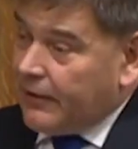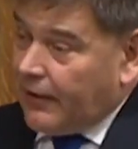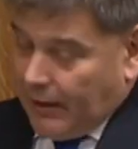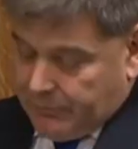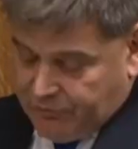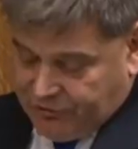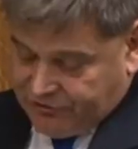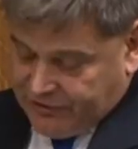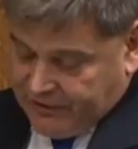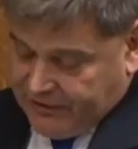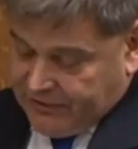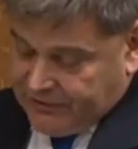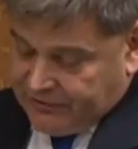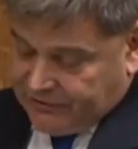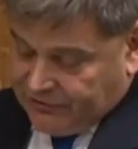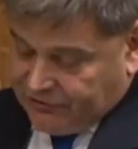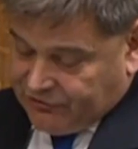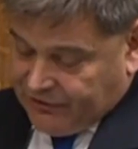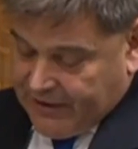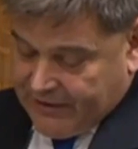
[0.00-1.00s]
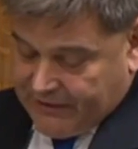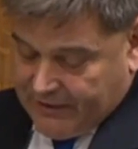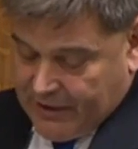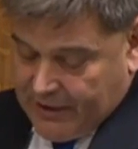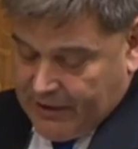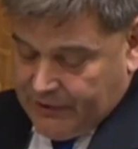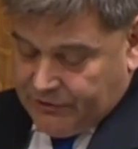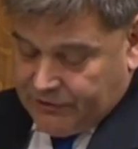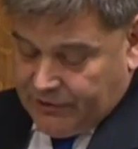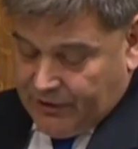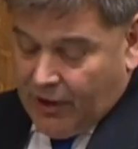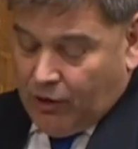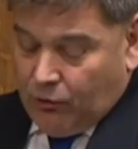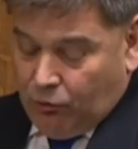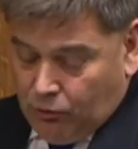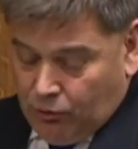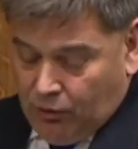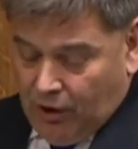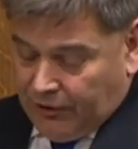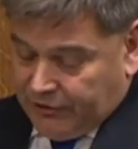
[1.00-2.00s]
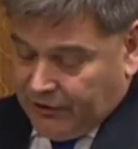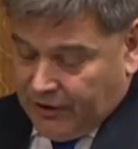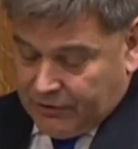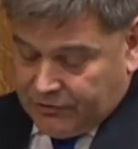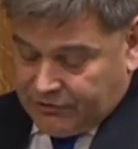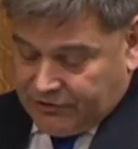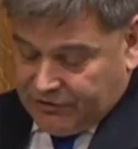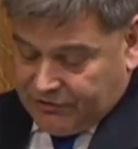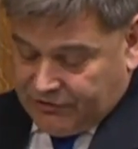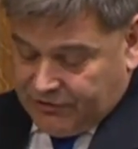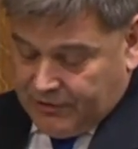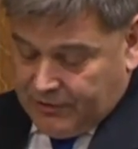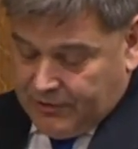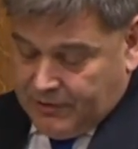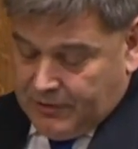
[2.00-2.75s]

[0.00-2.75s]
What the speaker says: I'm sickened to say that under all our noses,